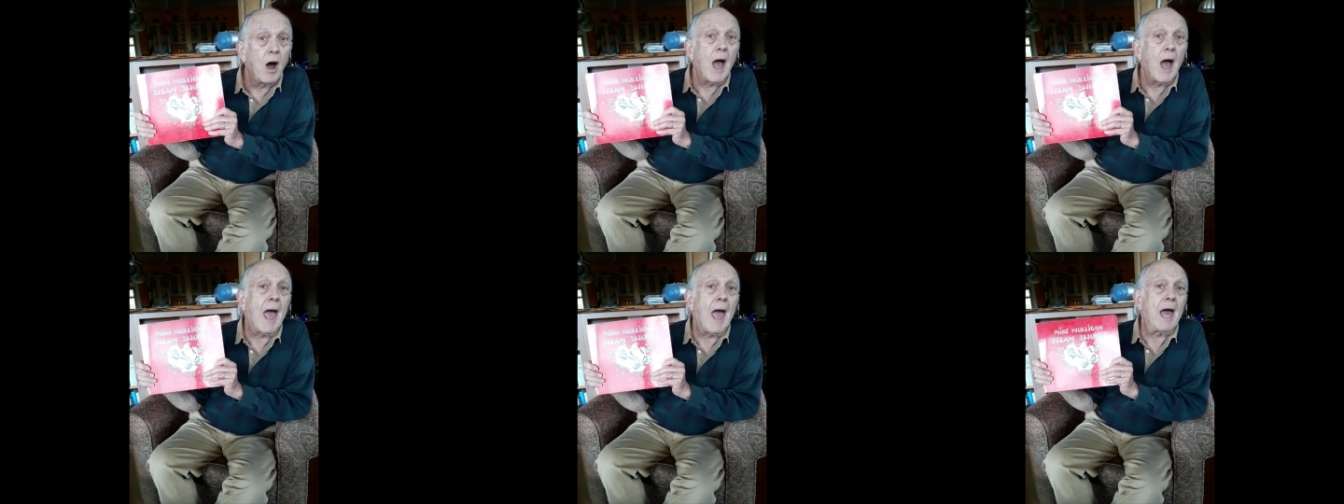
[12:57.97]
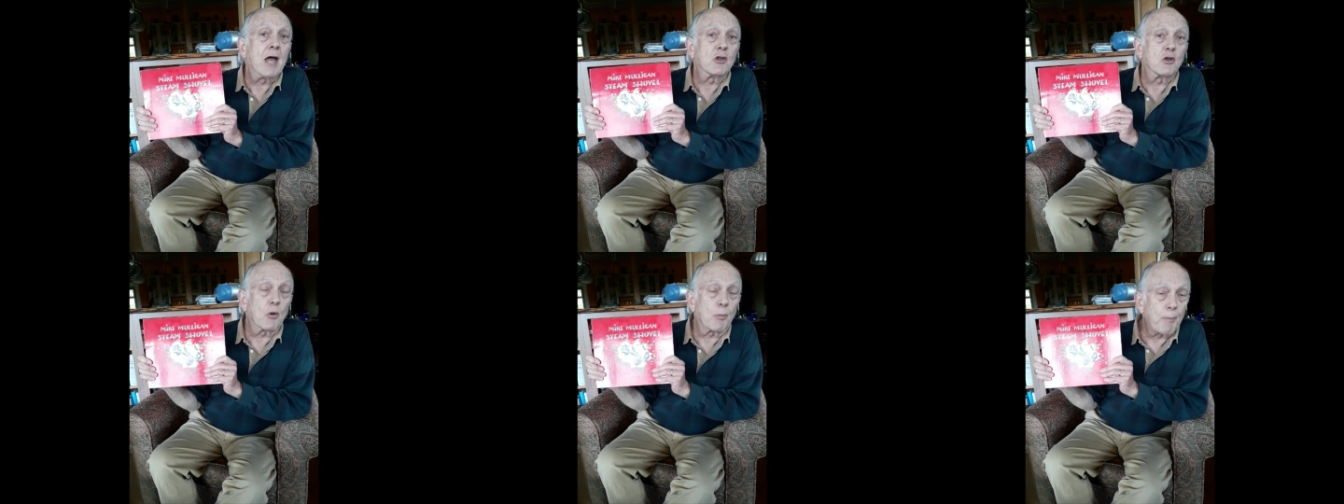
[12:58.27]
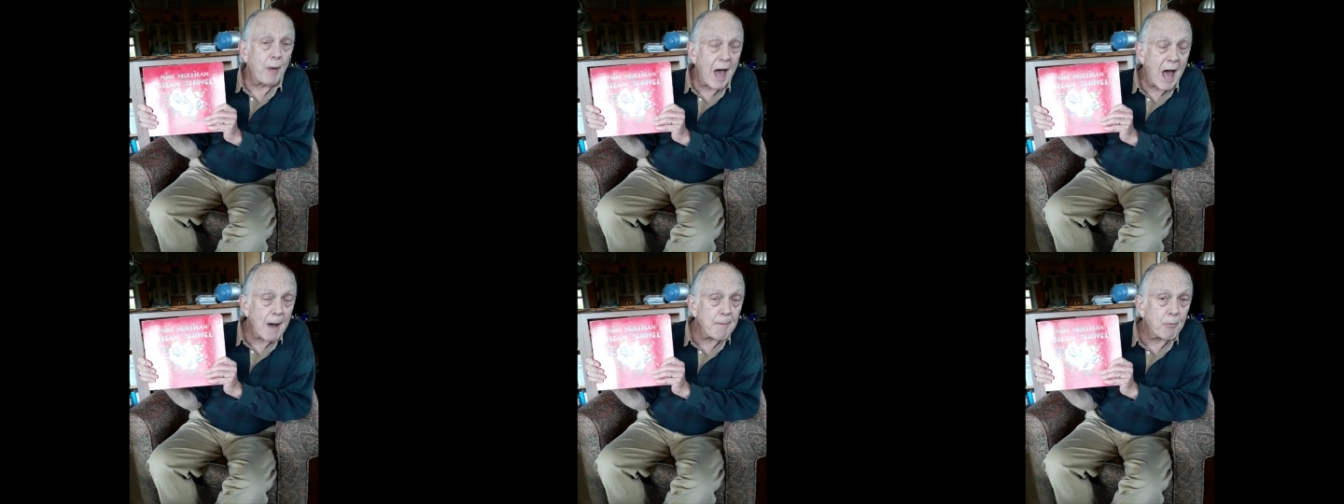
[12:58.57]
and your
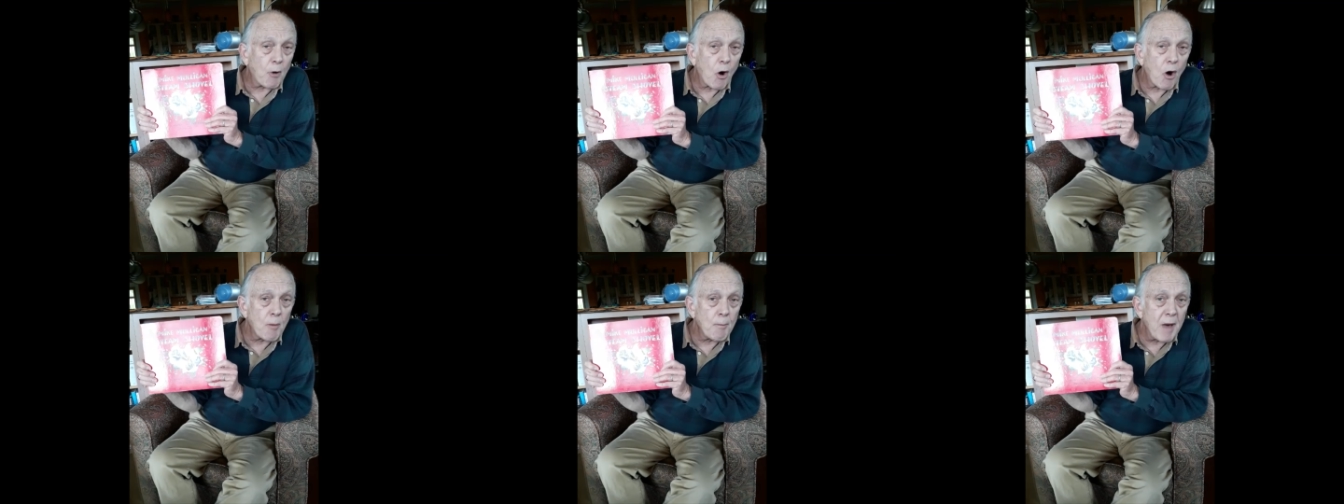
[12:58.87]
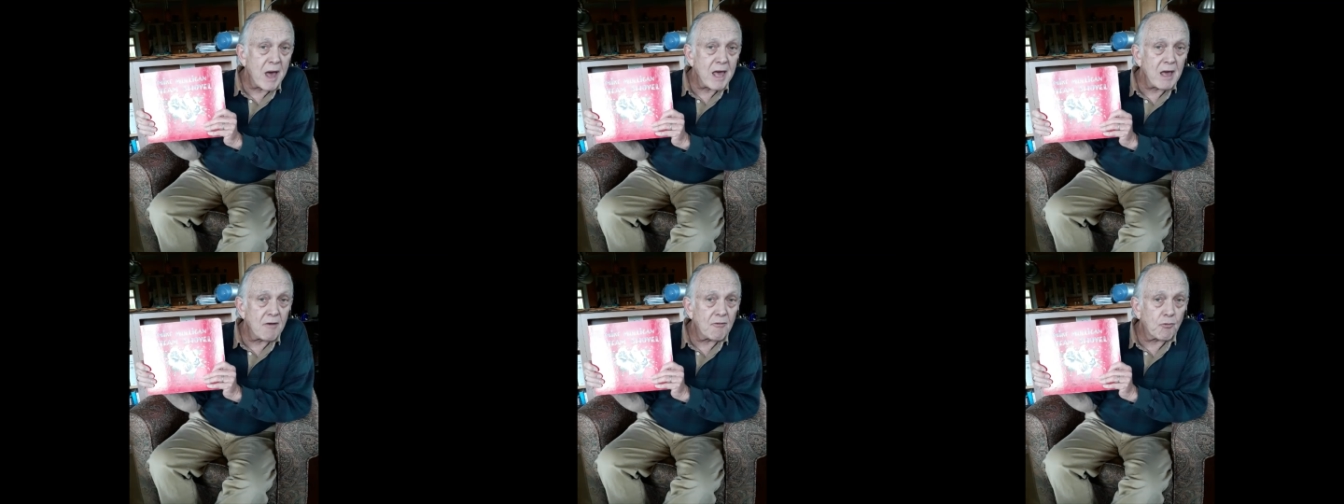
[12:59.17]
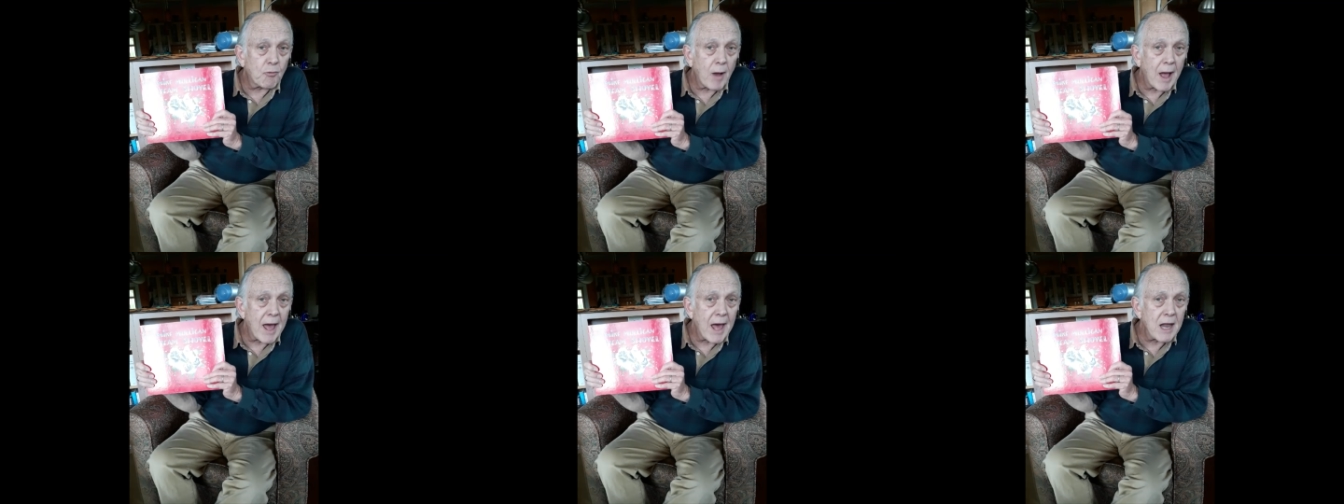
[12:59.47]
papa may have
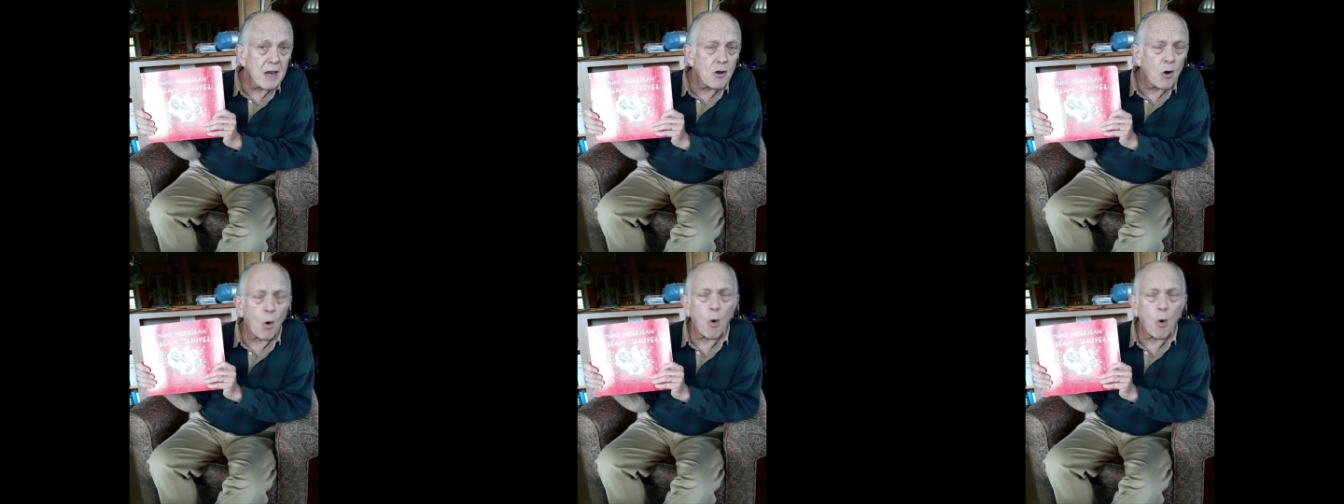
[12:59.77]
read,